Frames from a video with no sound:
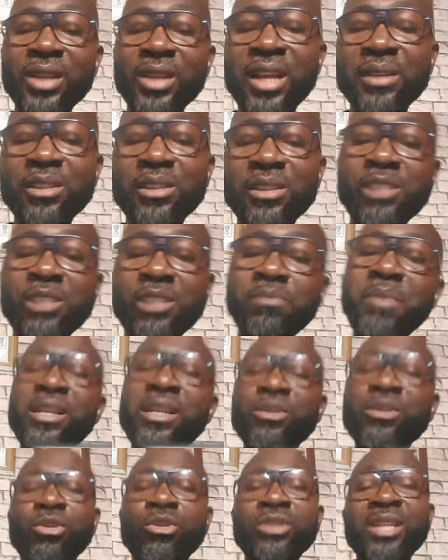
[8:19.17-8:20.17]

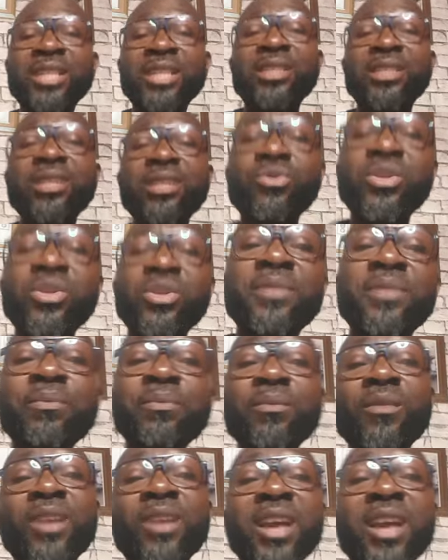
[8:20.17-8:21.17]
spend unnecessary
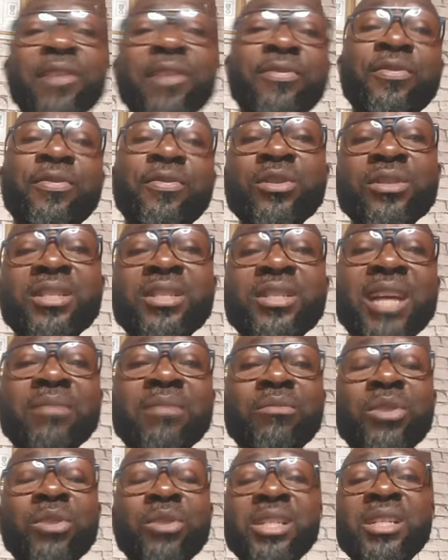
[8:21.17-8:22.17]
funds and
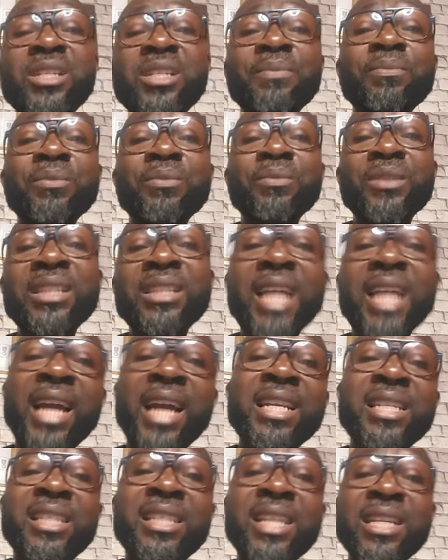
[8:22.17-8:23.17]
money that
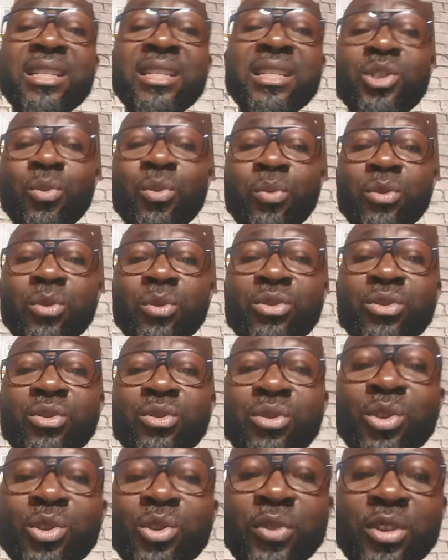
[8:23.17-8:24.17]
a state is supposed to
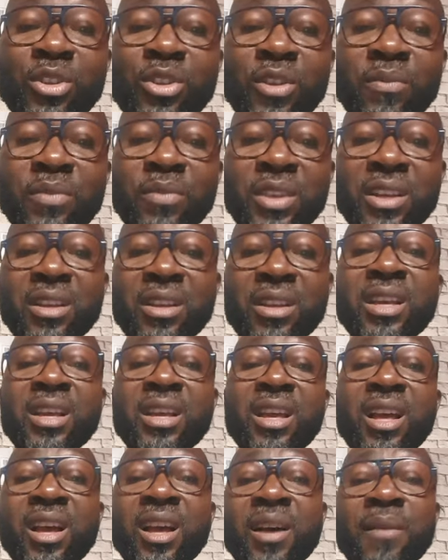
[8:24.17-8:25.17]
use for something
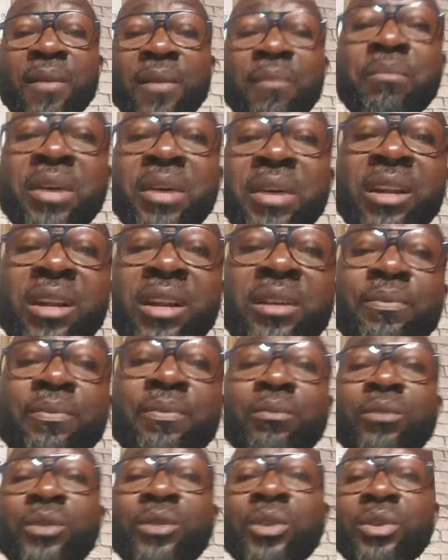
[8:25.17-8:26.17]
better.
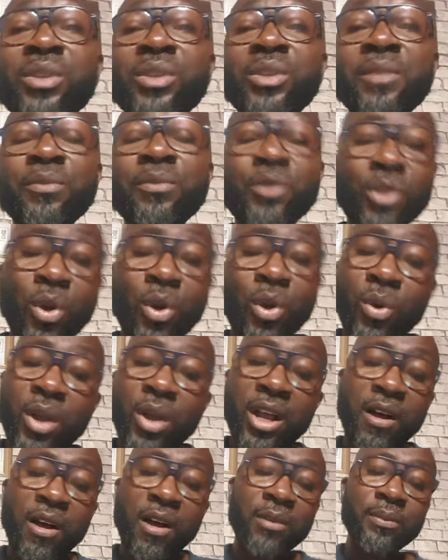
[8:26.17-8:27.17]
You see? So,
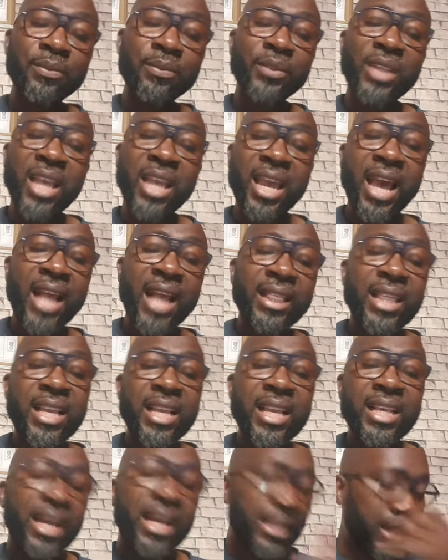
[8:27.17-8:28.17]
I think
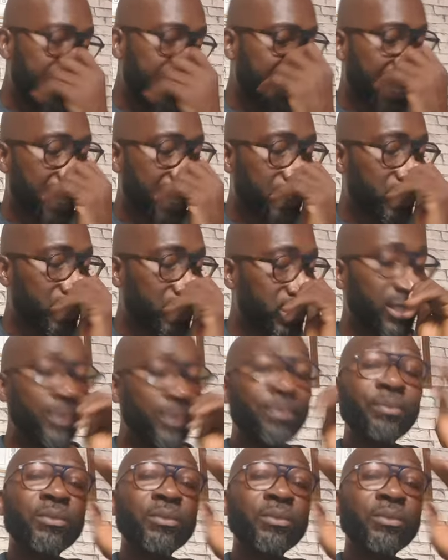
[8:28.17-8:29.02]
this is actually